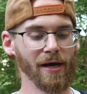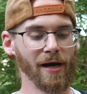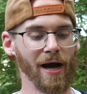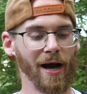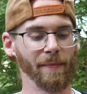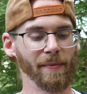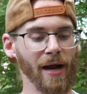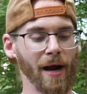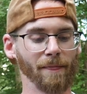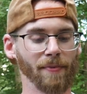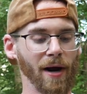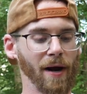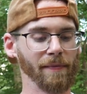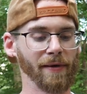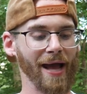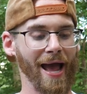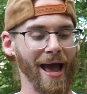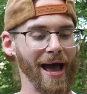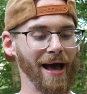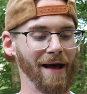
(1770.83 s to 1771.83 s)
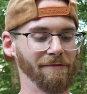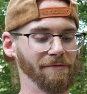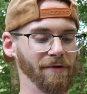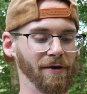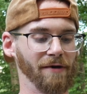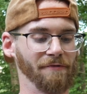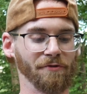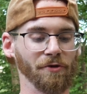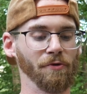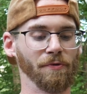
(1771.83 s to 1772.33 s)
I mean, I probably have
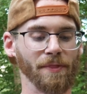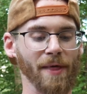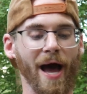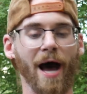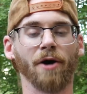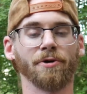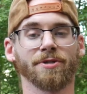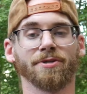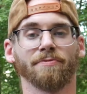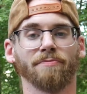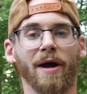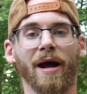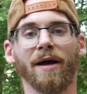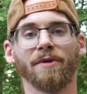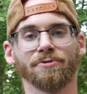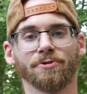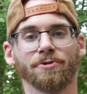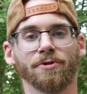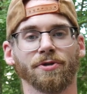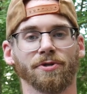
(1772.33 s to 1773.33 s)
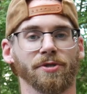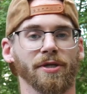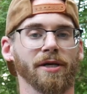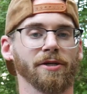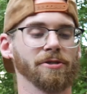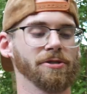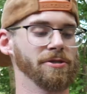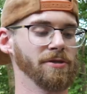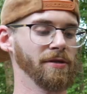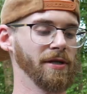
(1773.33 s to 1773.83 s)
a few thousand rounds to this
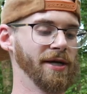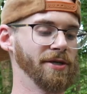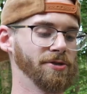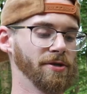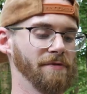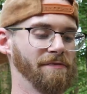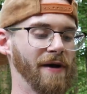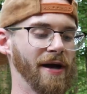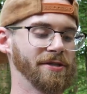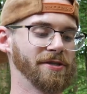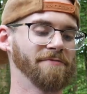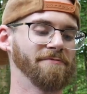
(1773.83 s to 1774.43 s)
laser device at